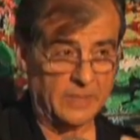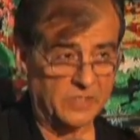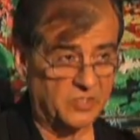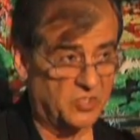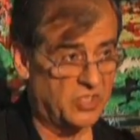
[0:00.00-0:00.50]

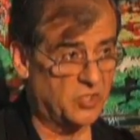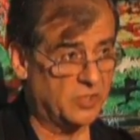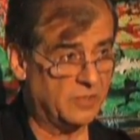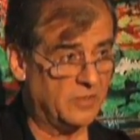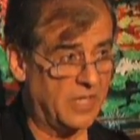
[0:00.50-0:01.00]

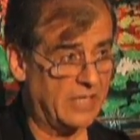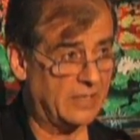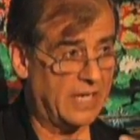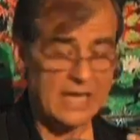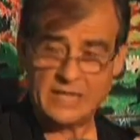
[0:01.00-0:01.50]
decision
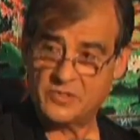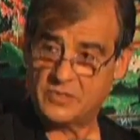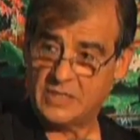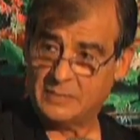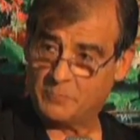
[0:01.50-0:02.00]
that
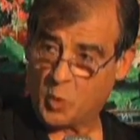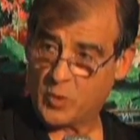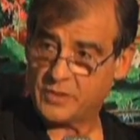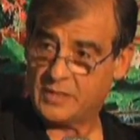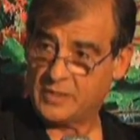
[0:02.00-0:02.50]
has
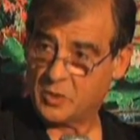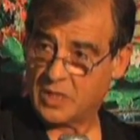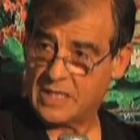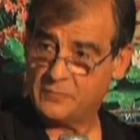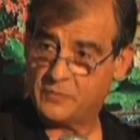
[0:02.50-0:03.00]
import in your
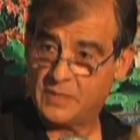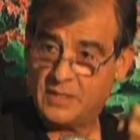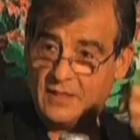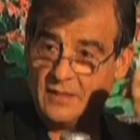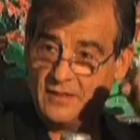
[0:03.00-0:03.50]
life,
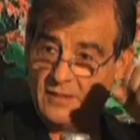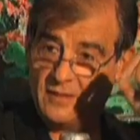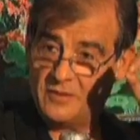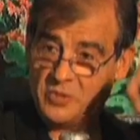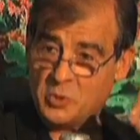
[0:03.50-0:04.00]

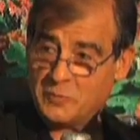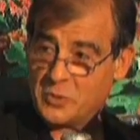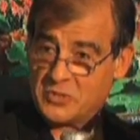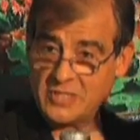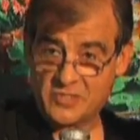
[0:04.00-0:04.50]
the
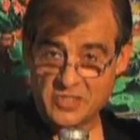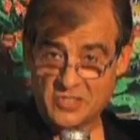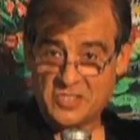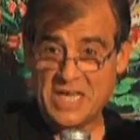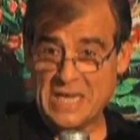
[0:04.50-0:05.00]
universe hits the
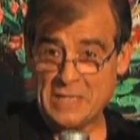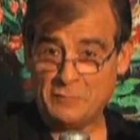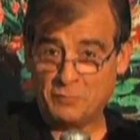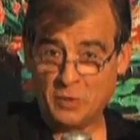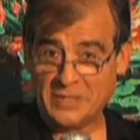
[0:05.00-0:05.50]

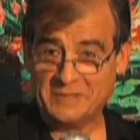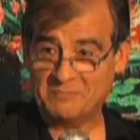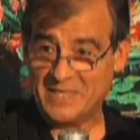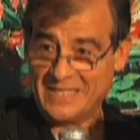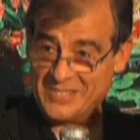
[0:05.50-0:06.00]
save
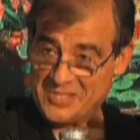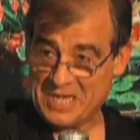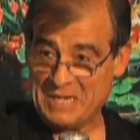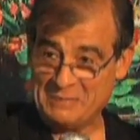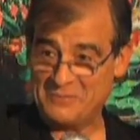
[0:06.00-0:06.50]
button, and it
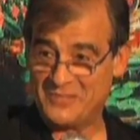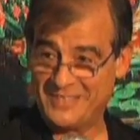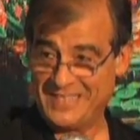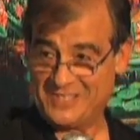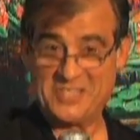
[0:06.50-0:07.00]

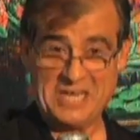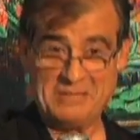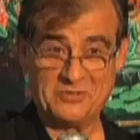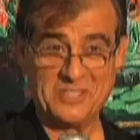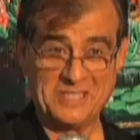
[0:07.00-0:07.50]
saves
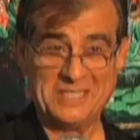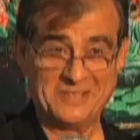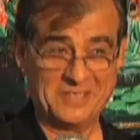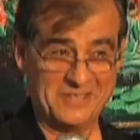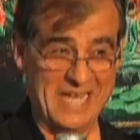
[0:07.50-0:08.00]

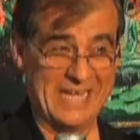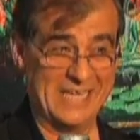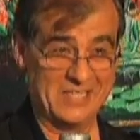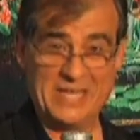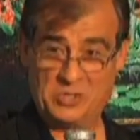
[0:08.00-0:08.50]
that
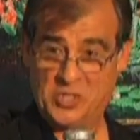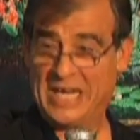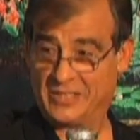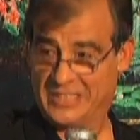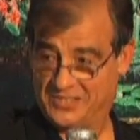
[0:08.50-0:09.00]

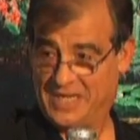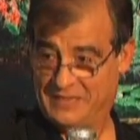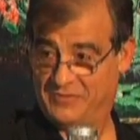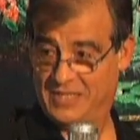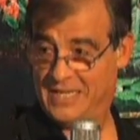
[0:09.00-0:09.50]
energetically. It
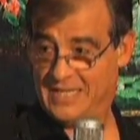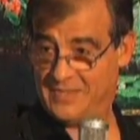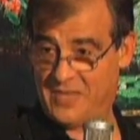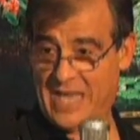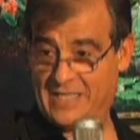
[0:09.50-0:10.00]
saves
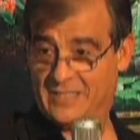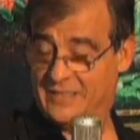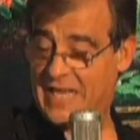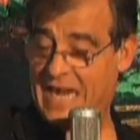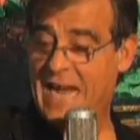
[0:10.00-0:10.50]
that
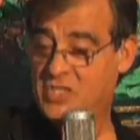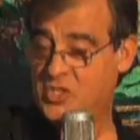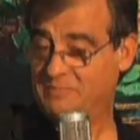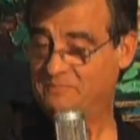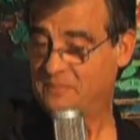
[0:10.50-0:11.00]
action.